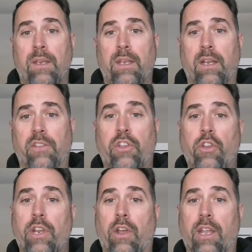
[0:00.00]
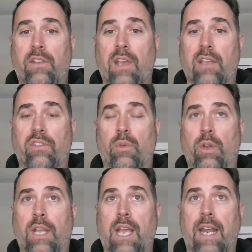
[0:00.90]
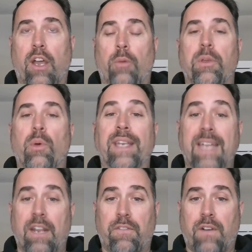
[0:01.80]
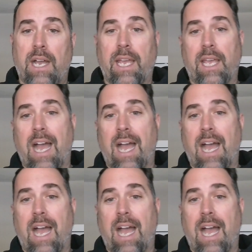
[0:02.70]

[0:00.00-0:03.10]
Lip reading: security architects in order to kind of help you identify,